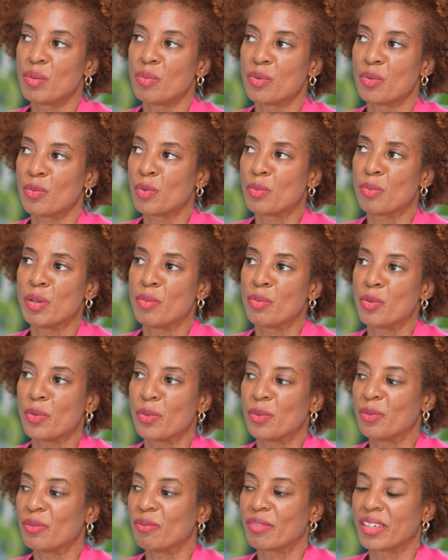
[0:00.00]
will
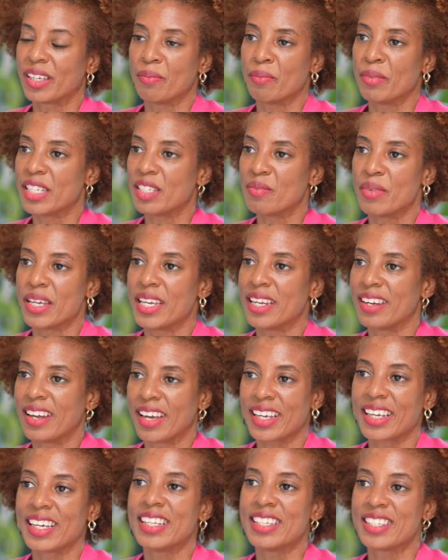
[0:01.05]
people miss me?
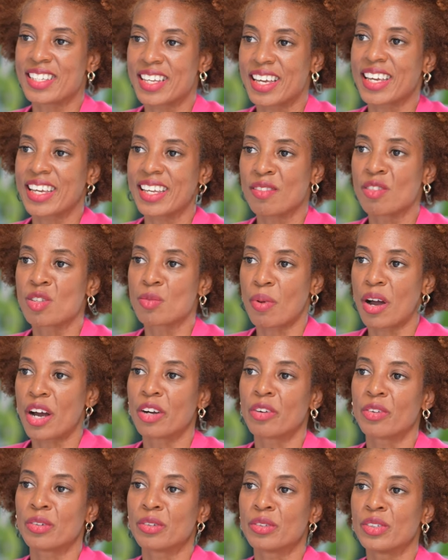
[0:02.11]
Like it can
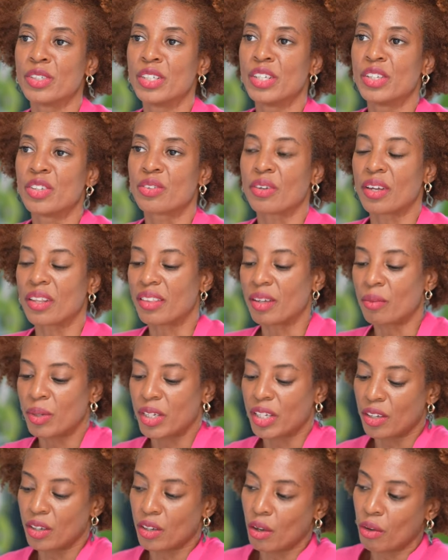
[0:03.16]
spiral. So I think we
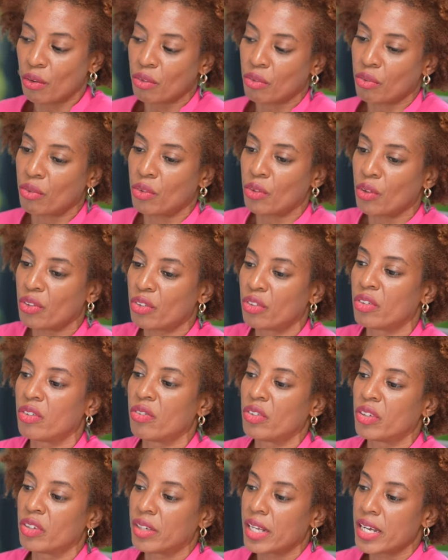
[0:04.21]
can go through lots of
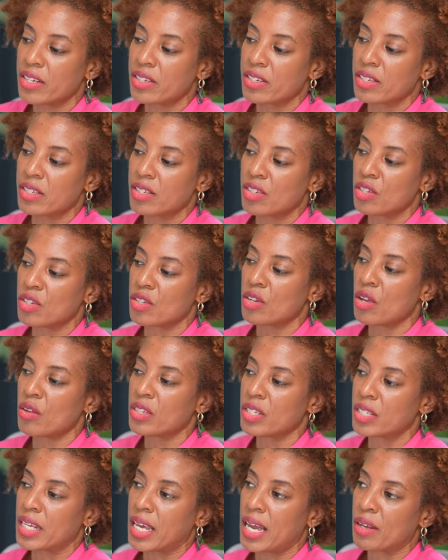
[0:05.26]
different stages, and it's just
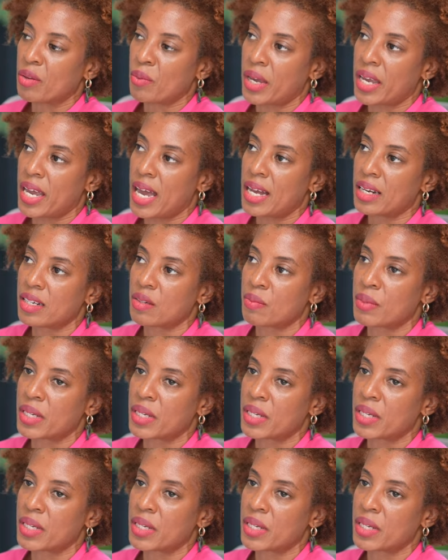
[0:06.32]
noticing, how do I catch